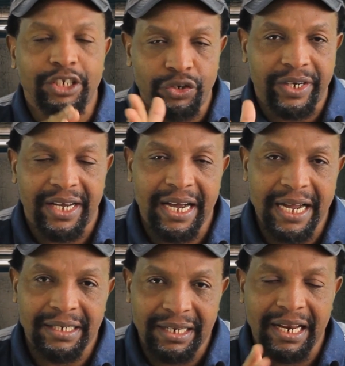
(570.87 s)
The TOK
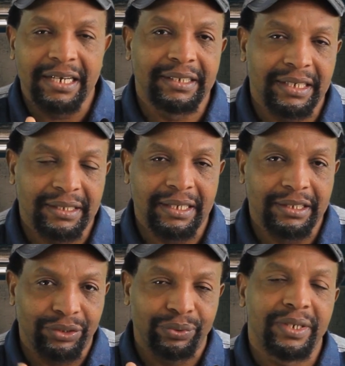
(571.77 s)
guide clearly says that
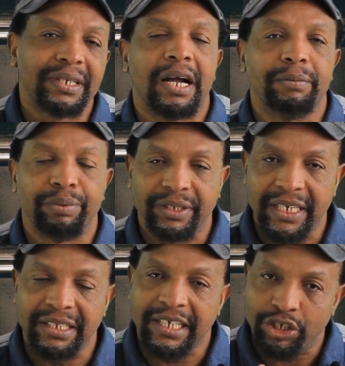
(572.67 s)
the student can
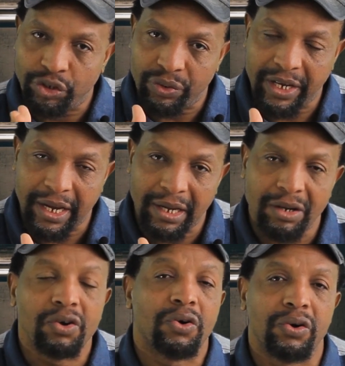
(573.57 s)
present the
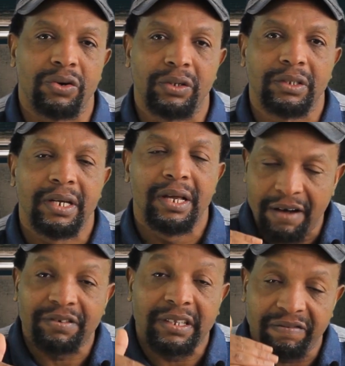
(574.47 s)
TOK oral
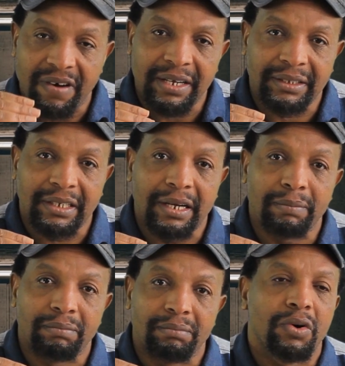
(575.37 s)
after the first
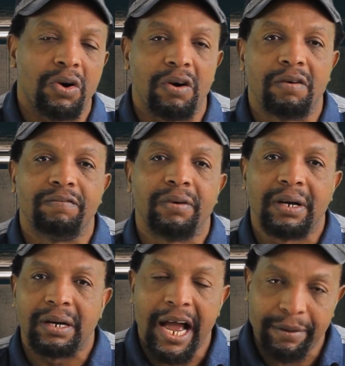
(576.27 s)
term of
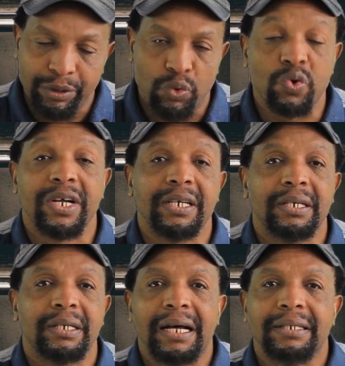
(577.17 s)
IB1,
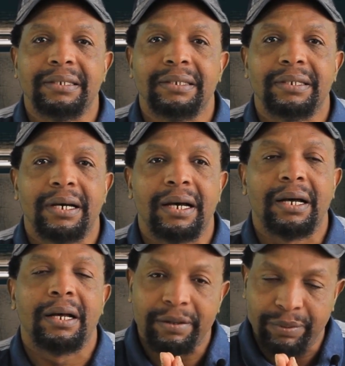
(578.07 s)
and
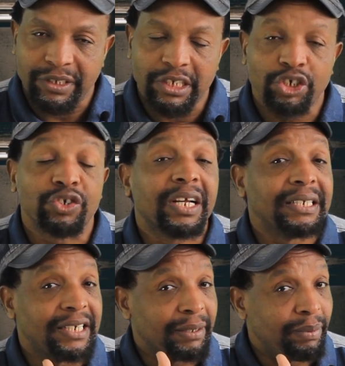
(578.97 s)
the presentation
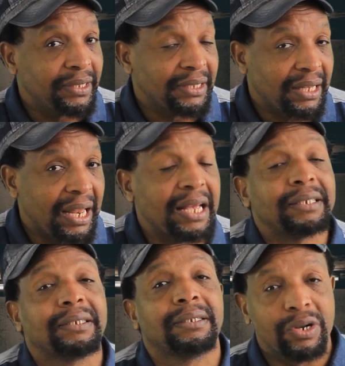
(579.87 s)
can take place in
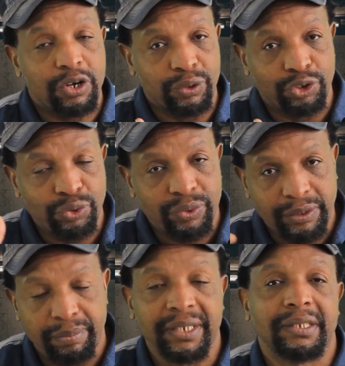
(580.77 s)
class on a
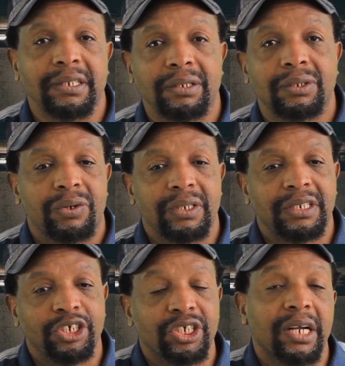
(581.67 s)
continuous basis, or the
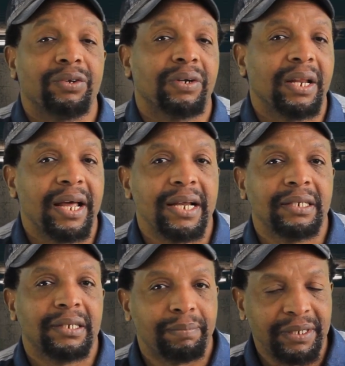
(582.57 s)
teacher can
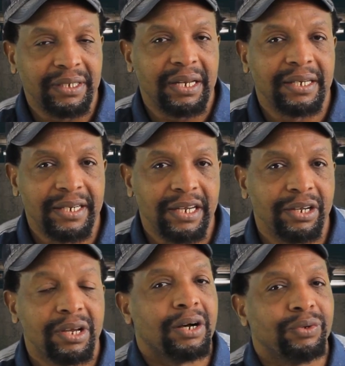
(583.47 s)
organize a particular
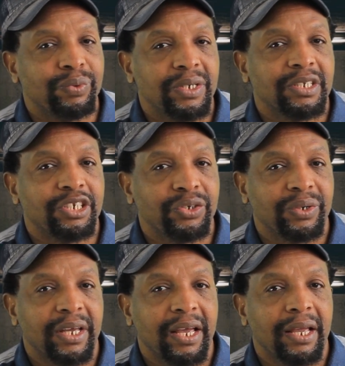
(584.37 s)
day on which the
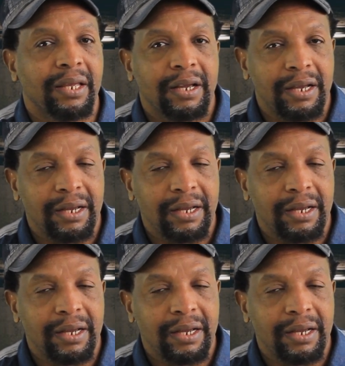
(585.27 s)
TOK